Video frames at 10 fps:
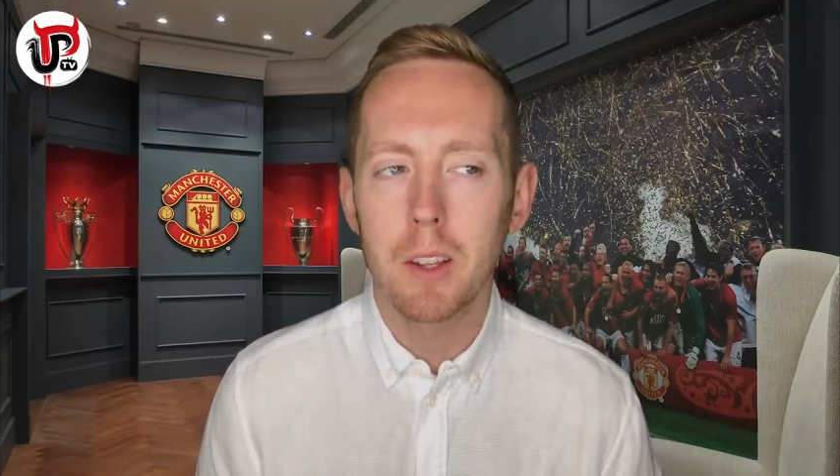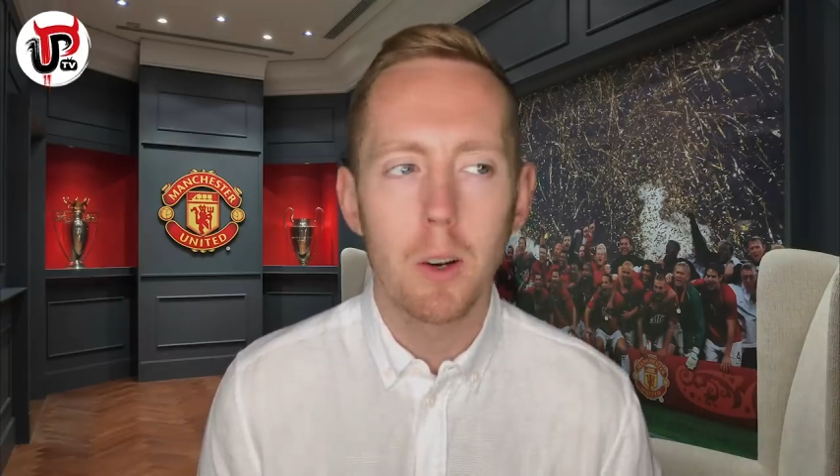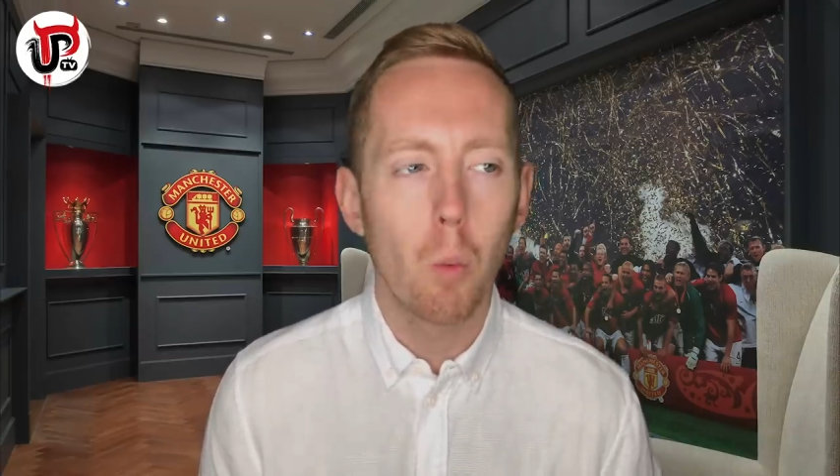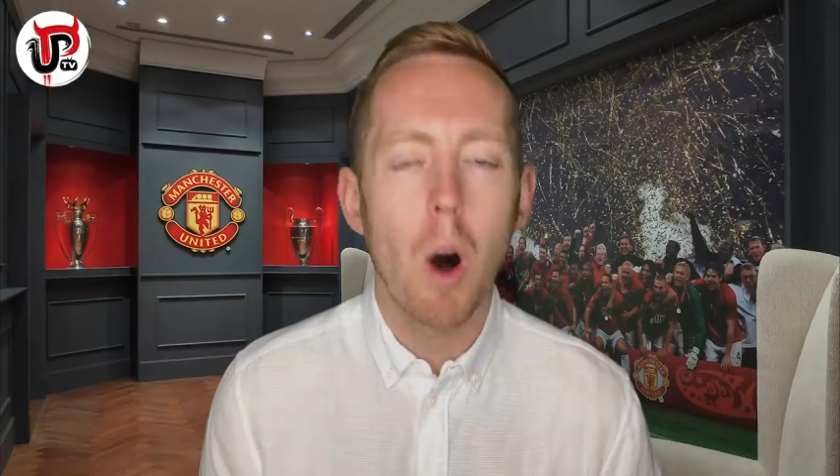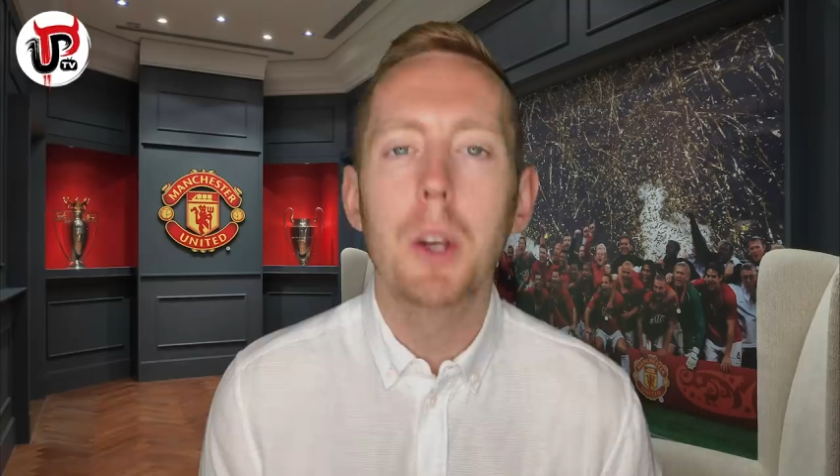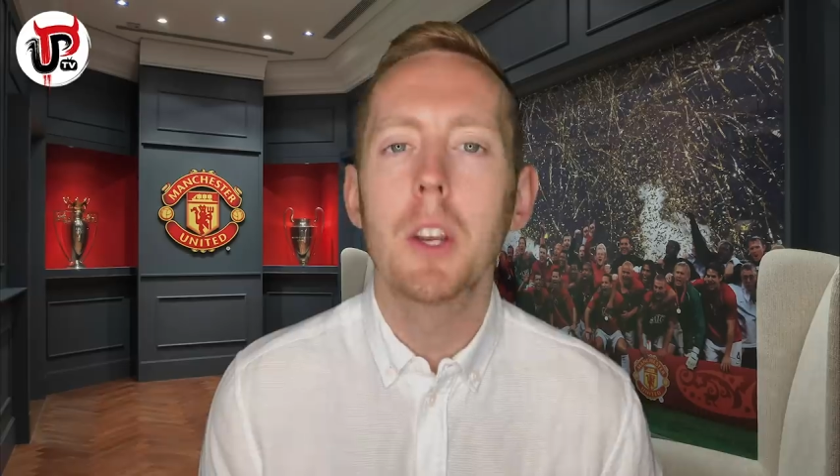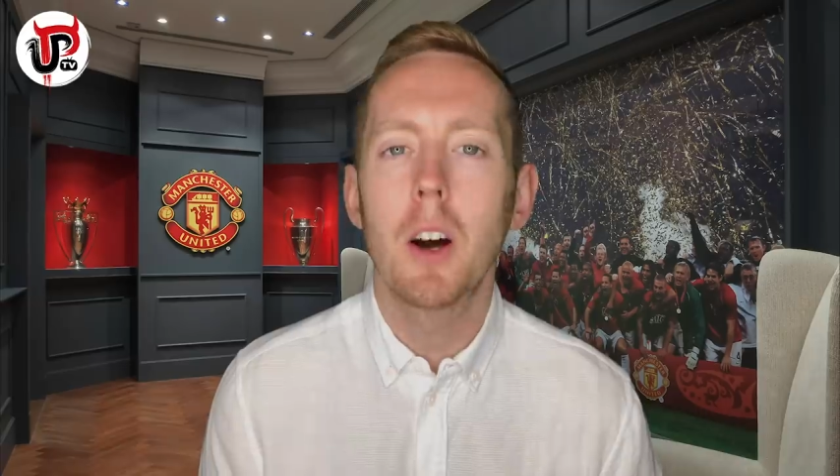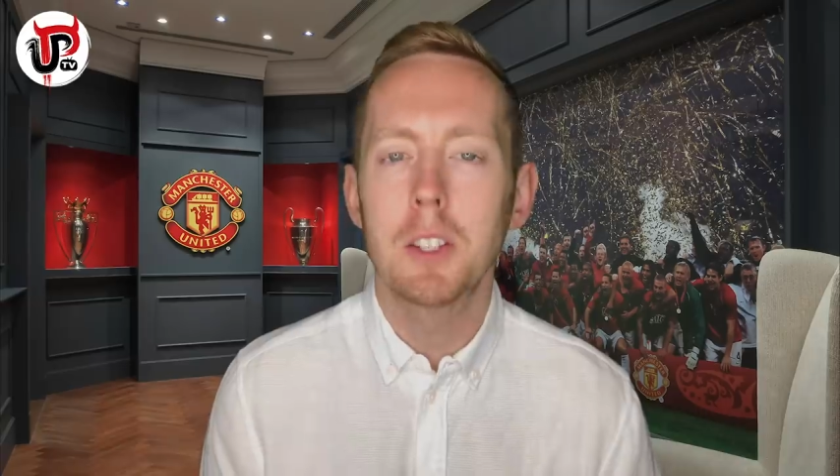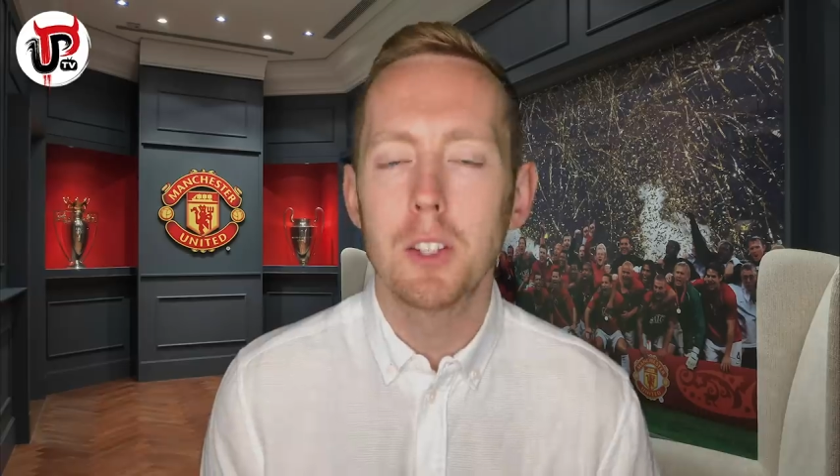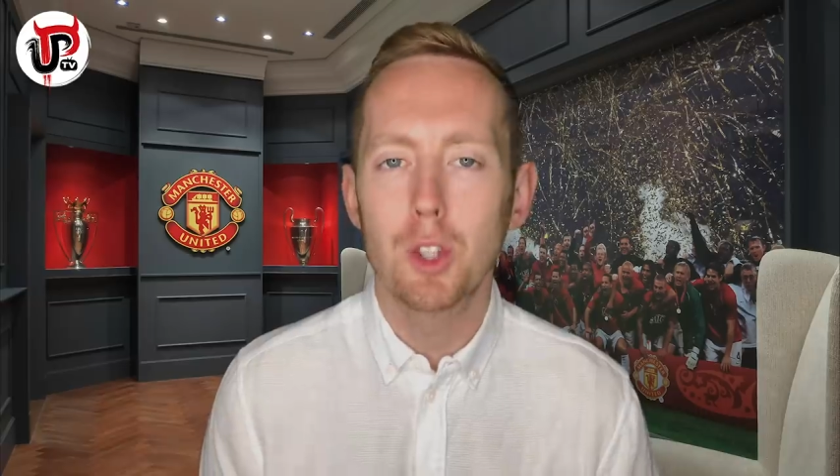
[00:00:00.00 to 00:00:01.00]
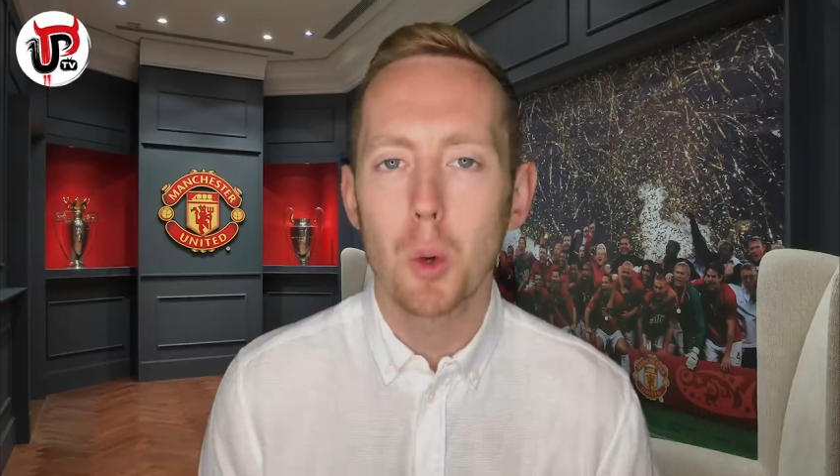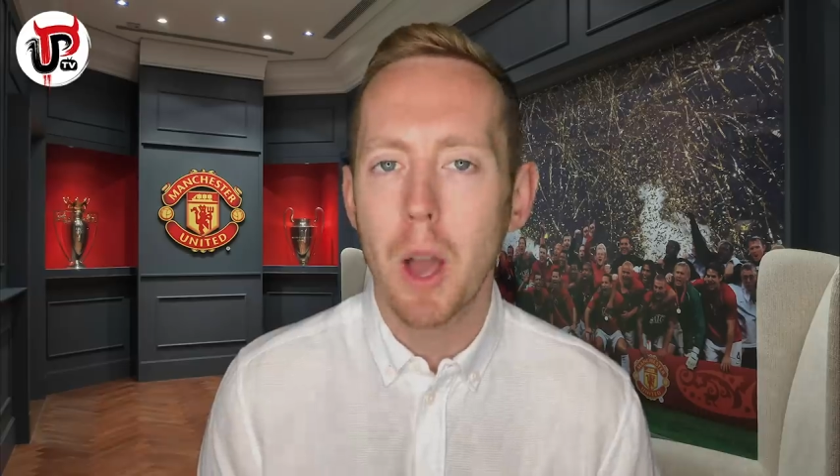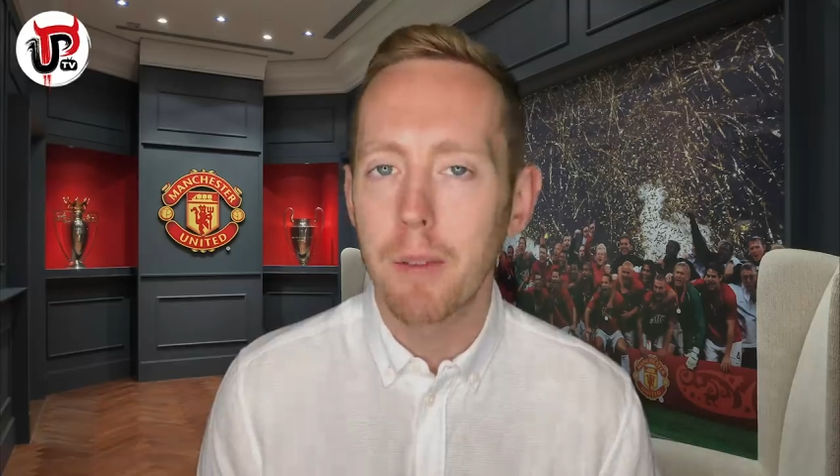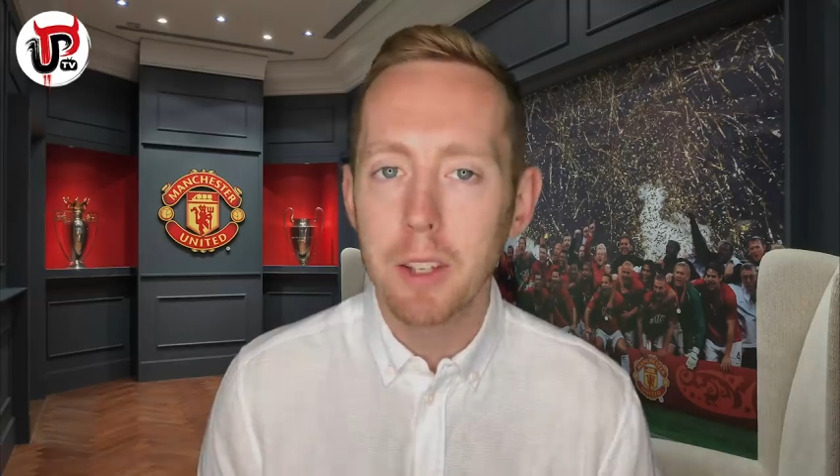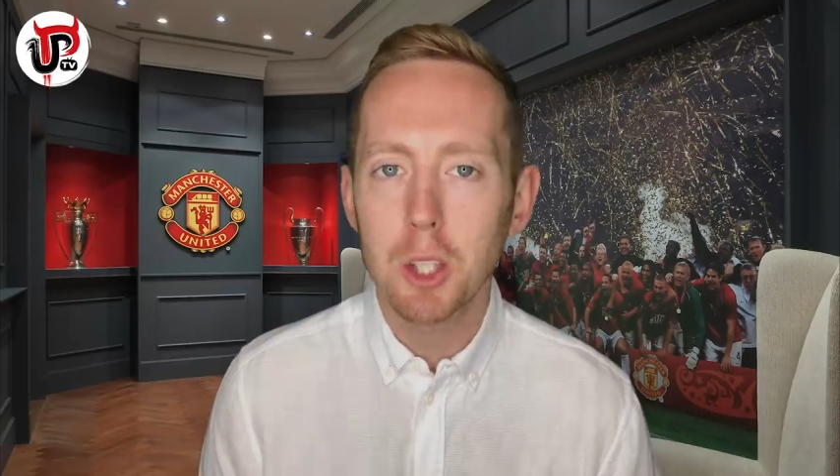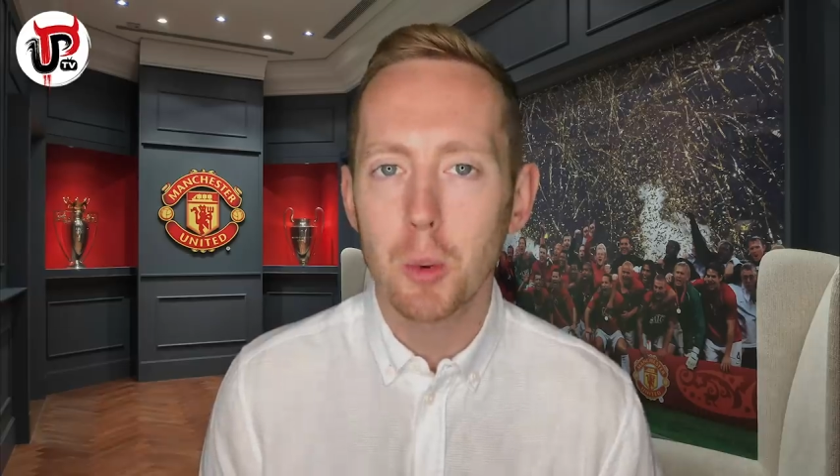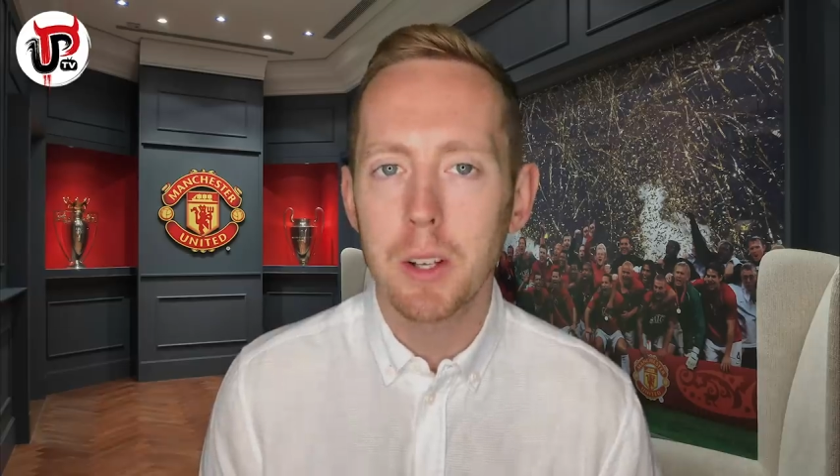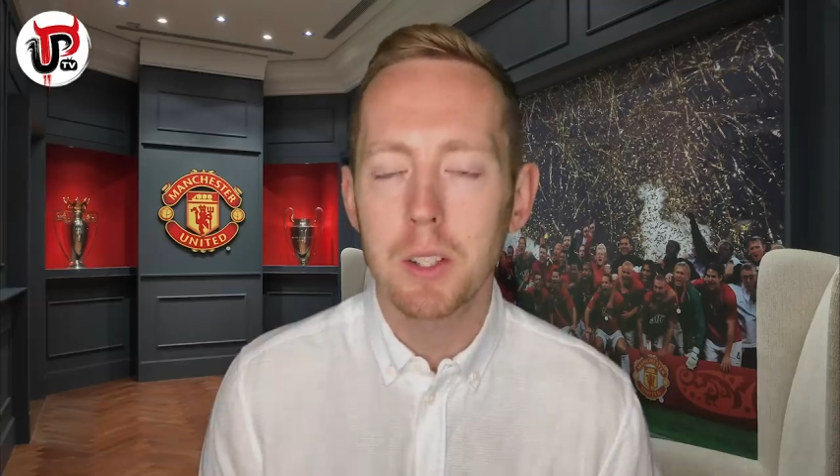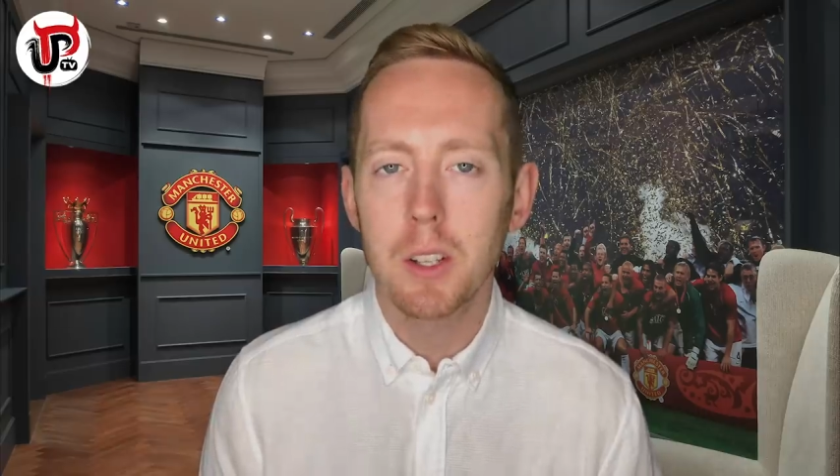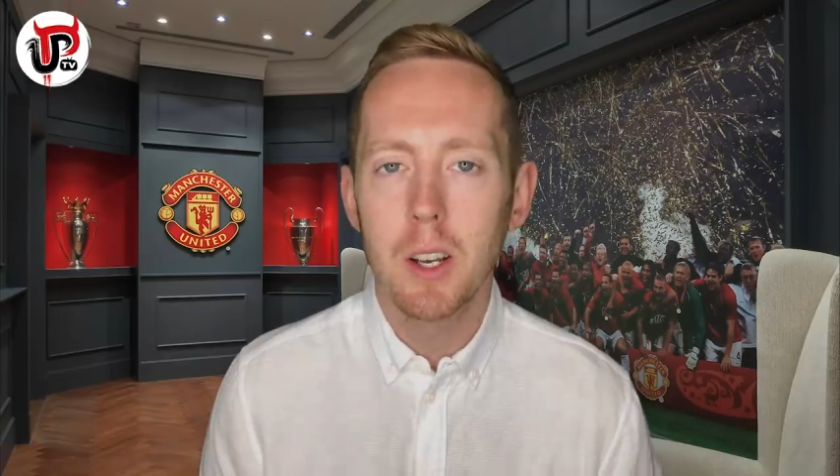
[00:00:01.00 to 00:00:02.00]
that while United do have
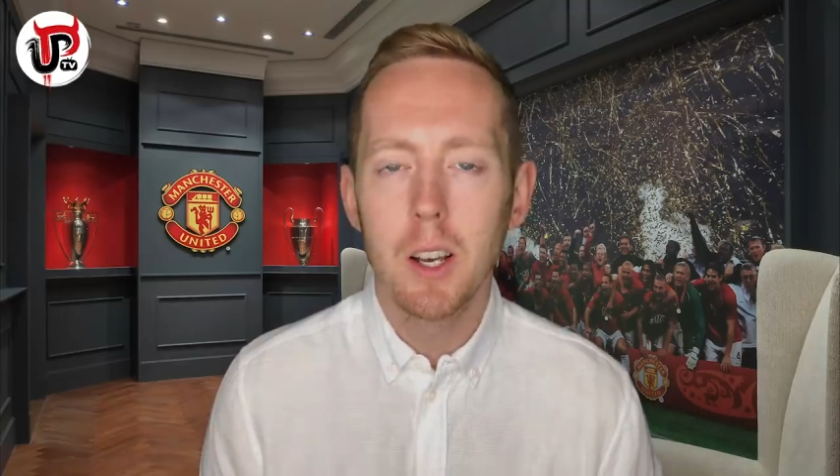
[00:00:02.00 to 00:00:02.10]
interest,